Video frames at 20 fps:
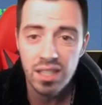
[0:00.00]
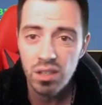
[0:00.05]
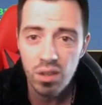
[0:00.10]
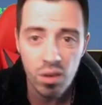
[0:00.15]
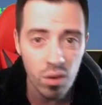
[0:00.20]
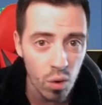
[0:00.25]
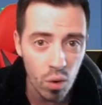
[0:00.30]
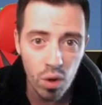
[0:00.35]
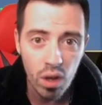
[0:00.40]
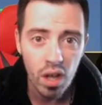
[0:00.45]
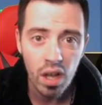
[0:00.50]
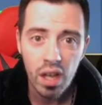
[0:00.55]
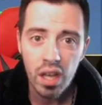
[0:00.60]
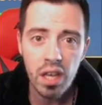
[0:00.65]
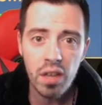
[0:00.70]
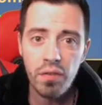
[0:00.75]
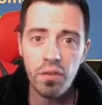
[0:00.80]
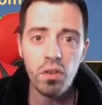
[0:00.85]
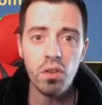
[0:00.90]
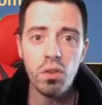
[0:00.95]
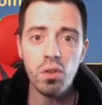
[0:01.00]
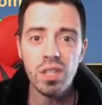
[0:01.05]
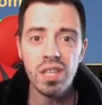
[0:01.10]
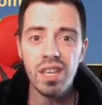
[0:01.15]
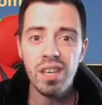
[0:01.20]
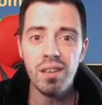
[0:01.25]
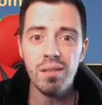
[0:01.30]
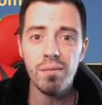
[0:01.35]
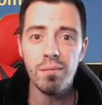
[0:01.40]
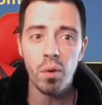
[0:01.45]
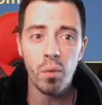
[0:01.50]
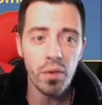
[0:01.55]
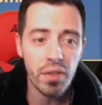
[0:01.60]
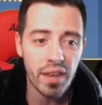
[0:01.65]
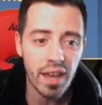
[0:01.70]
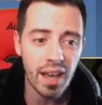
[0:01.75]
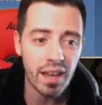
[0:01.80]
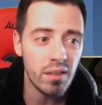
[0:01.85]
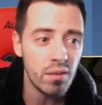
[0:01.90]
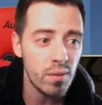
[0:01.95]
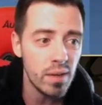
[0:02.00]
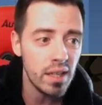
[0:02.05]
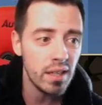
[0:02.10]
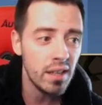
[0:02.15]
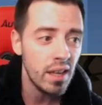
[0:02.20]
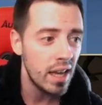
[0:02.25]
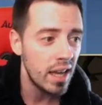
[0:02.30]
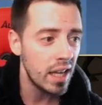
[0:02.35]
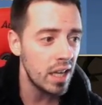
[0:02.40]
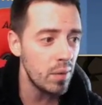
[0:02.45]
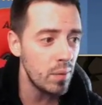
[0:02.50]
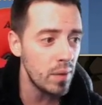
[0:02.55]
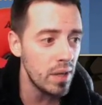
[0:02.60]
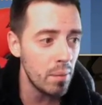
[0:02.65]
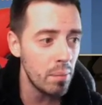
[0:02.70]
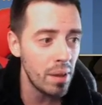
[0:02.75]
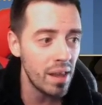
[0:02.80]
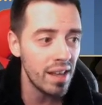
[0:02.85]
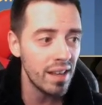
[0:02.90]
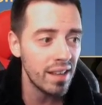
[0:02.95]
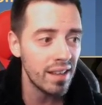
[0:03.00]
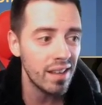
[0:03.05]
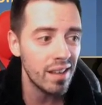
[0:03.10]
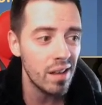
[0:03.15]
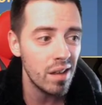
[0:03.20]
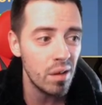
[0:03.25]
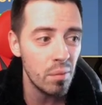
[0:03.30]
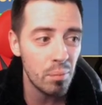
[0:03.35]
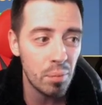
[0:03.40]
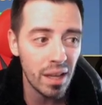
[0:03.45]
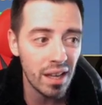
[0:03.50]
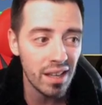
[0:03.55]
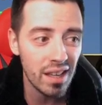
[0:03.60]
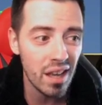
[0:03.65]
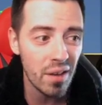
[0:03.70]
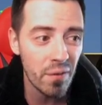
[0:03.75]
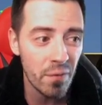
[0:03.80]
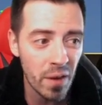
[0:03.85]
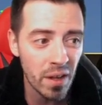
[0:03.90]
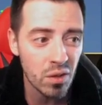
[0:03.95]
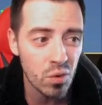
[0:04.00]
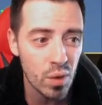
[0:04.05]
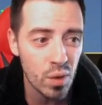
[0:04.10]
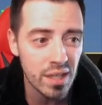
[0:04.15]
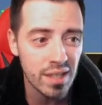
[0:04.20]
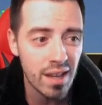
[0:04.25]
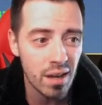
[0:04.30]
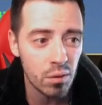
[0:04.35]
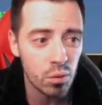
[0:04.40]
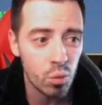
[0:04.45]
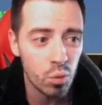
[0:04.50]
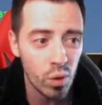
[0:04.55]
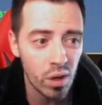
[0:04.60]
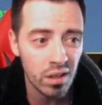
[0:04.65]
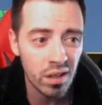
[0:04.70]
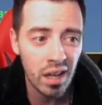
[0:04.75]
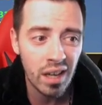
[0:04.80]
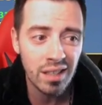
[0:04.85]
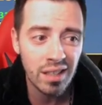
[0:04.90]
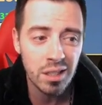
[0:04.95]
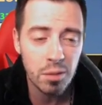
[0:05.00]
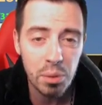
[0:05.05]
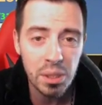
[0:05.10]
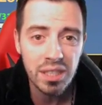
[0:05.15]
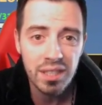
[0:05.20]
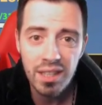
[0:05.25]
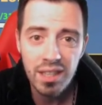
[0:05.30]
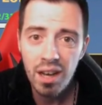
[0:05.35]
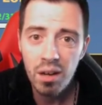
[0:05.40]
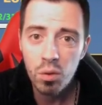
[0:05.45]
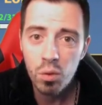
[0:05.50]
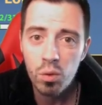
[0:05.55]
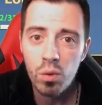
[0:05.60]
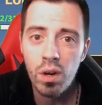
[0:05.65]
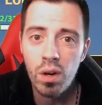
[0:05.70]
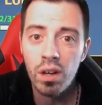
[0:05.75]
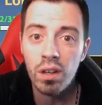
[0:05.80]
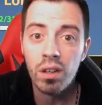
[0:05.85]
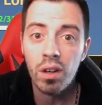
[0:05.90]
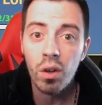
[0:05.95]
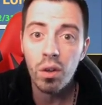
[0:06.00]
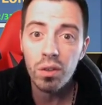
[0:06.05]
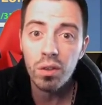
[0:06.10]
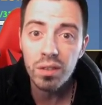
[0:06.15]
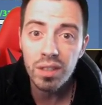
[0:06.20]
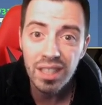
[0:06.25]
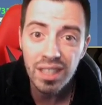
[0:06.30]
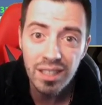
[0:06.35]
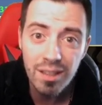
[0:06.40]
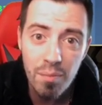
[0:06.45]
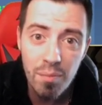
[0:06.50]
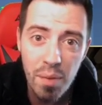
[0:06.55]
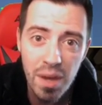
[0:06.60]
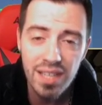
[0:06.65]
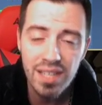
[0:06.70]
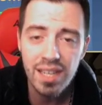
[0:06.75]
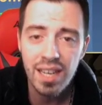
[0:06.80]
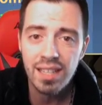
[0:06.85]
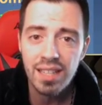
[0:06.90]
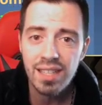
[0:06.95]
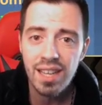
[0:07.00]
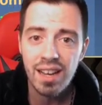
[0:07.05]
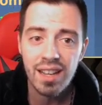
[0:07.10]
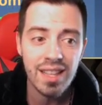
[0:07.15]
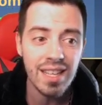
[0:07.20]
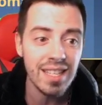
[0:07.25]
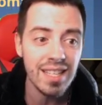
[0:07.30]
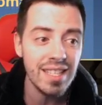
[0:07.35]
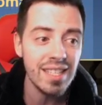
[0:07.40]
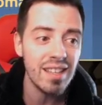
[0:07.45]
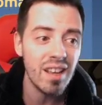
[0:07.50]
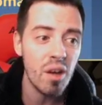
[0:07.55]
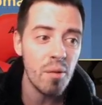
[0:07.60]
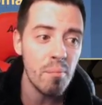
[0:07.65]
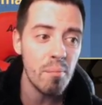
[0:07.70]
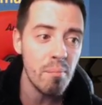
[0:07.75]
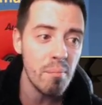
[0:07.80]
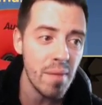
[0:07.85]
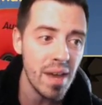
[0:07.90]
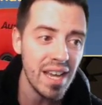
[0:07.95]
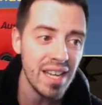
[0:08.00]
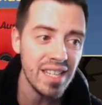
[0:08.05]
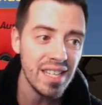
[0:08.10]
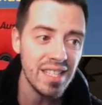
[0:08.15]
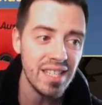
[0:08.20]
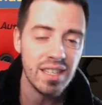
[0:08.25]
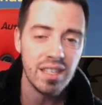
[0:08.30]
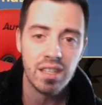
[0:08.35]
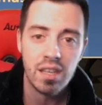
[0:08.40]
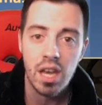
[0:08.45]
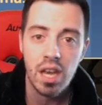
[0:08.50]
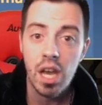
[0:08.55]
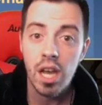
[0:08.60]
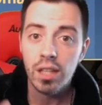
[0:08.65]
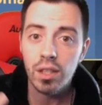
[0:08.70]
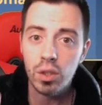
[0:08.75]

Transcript: so if you use him with Catherine, he will apply, apply effect rest down 1 and speed down 1 on his basic attack. This is amazing!